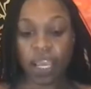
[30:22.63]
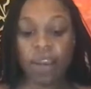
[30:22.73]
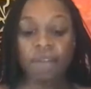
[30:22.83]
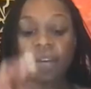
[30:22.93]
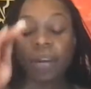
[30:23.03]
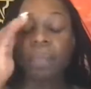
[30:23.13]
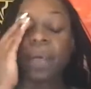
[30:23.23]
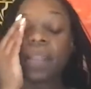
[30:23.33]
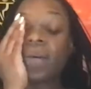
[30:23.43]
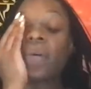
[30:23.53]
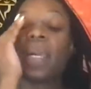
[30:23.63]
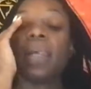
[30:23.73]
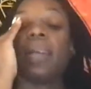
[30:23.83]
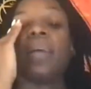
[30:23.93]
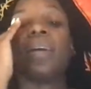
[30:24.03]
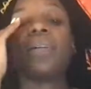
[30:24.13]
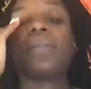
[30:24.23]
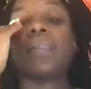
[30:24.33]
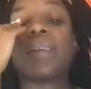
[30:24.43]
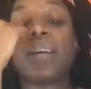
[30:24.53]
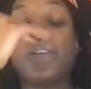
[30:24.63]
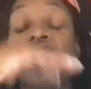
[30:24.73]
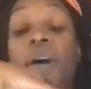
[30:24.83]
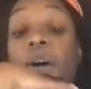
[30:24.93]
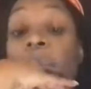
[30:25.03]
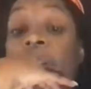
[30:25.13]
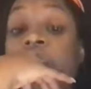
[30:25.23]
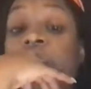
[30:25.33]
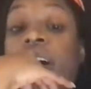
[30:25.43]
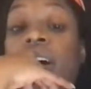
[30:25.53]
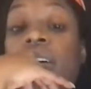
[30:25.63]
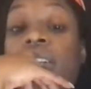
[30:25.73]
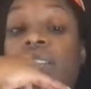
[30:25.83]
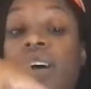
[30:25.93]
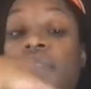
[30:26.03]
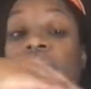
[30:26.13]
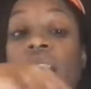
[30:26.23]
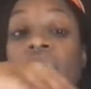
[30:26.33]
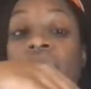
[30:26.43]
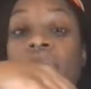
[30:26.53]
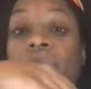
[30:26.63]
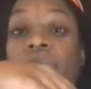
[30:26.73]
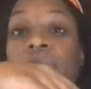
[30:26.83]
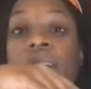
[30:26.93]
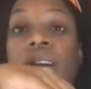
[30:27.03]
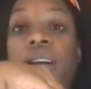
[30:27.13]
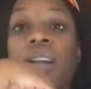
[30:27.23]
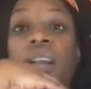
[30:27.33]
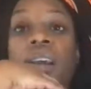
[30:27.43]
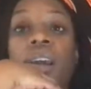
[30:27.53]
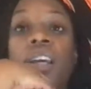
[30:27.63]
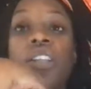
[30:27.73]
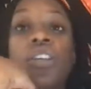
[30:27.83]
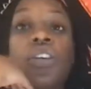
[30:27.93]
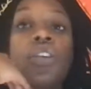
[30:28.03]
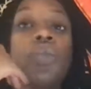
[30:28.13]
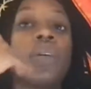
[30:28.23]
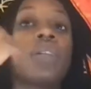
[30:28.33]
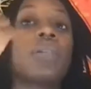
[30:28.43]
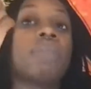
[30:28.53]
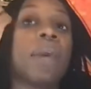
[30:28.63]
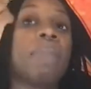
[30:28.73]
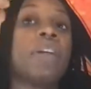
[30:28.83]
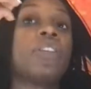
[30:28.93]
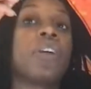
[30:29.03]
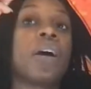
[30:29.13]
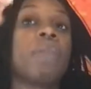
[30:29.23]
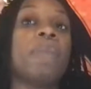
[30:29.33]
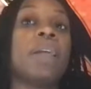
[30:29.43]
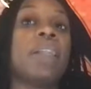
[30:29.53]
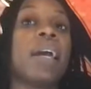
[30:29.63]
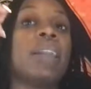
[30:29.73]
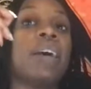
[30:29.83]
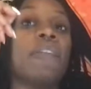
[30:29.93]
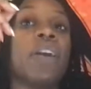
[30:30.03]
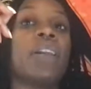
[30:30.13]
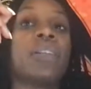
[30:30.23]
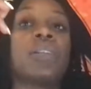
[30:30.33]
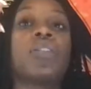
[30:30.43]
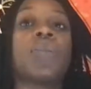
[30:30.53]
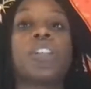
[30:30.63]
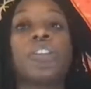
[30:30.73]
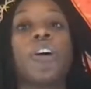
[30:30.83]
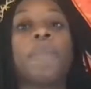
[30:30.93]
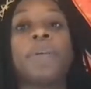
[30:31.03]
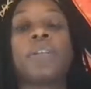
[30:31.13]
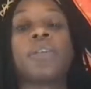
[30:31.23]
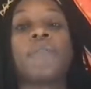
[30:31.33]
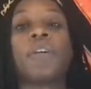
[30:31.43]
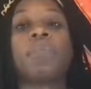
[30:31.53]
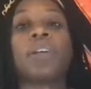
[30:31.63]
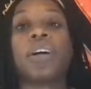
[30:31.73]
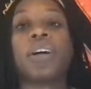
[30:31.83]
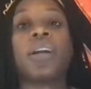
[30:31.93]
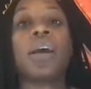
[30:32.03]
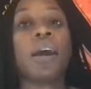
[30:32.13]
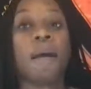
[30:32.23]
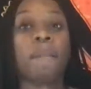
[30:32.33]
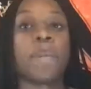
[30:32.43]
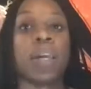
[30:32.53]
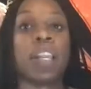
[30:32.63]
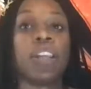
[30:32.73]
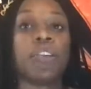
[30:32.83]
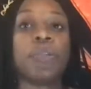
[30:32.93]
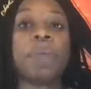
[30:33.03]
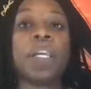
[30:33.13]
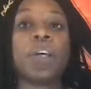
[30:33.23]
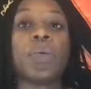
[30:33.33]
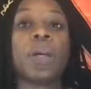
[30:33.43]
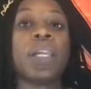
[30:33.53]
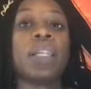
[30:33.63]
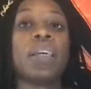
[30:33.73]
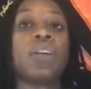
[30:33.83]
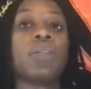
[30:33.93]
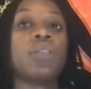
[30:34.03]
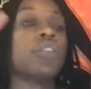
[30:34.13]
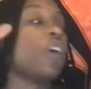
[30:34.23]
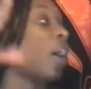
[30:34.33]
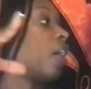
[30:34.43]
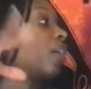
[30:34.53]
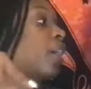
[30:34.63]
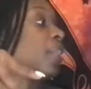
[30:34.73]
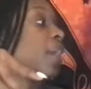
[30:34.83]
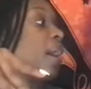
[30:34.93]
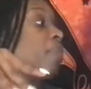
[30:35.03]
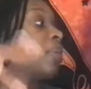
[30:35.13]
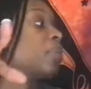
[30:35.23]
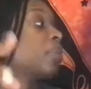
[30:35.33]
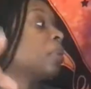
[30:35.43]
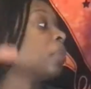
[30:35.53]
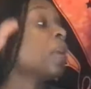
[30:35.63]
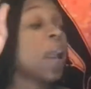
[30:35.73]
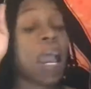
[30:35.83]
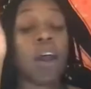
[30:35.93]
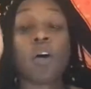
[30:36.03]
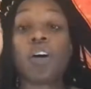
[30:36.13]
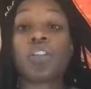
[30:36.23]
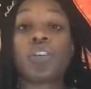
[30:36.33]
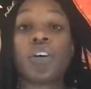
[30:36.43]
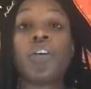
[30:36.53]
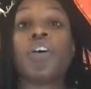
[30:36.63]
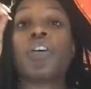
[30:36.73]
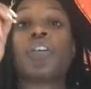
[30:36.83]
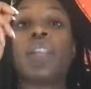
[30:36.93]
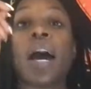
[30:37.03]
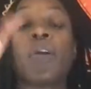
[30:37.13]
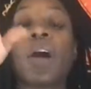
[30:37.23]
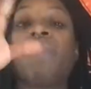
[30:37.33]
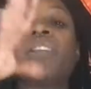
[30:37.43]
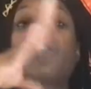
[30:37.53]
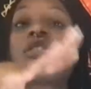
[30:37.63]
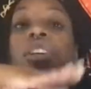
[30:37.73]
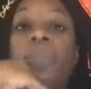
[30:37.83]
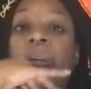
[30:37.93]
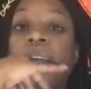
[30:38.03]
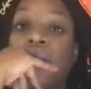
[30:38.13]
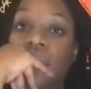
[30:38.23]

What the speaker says: For you to be the queen of needles is like you opened yourself up to hurt. So you was maybe trying to be like loving in a situation, you open yourself up to hurt. But you being the queen of needles, you got hurt like that. Boom, boom, boom. And also now you have discernment.